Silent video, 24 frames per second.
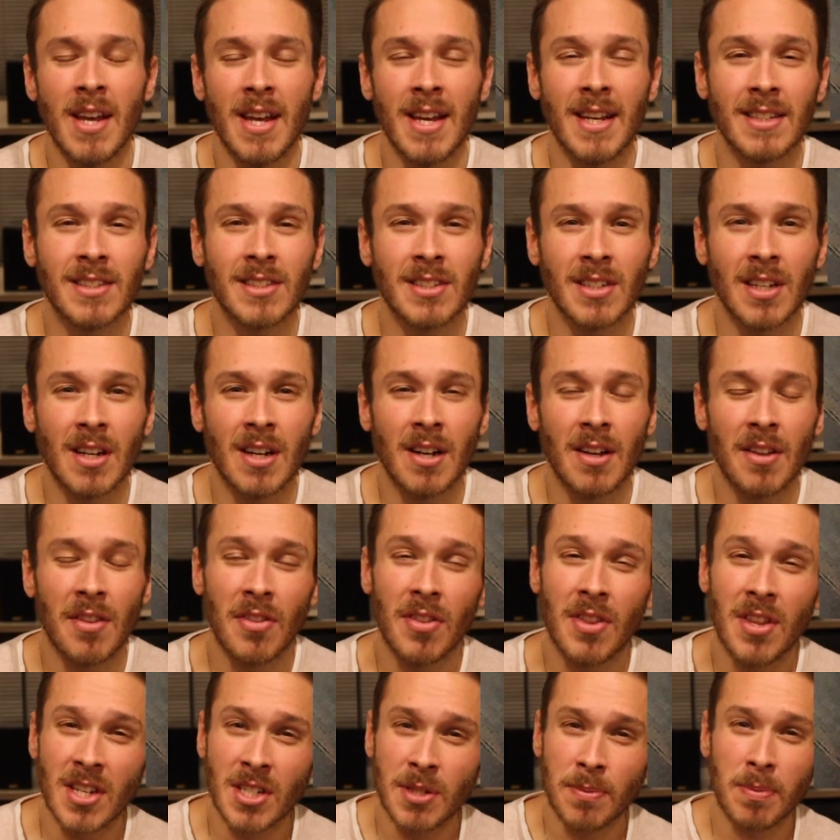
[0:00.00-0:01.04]
It's
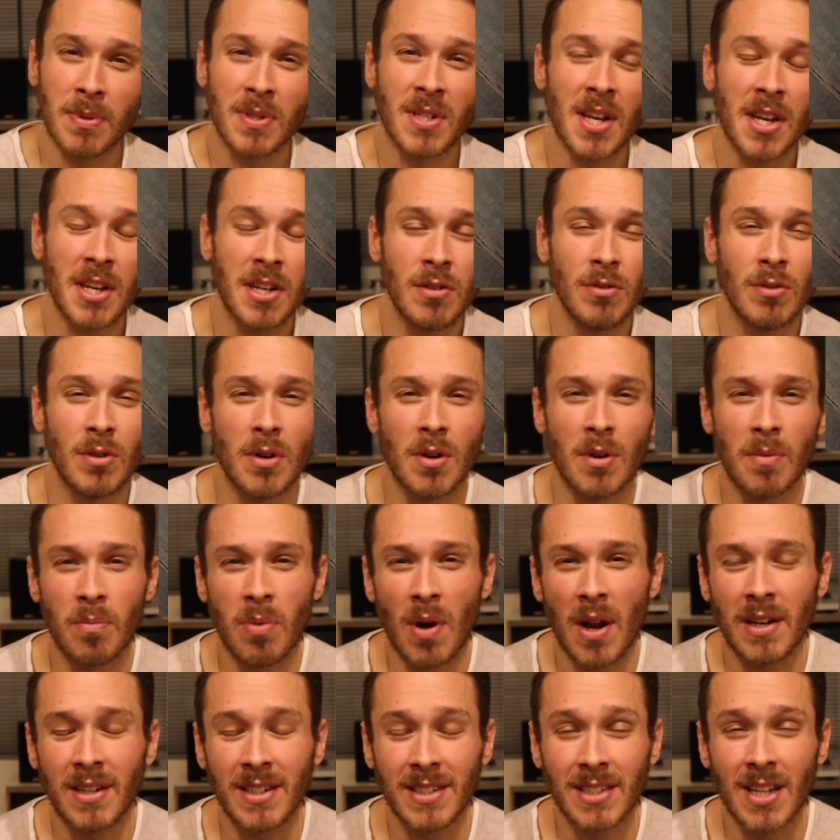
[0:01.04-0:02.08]
uh, this particular
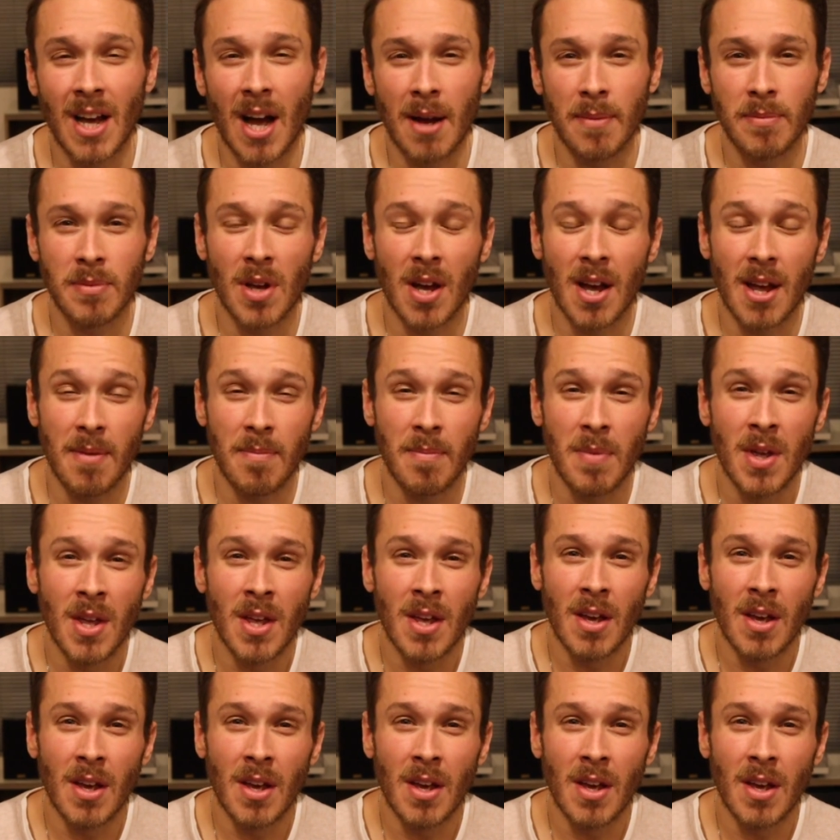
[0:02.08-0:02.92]
Breitling Top Time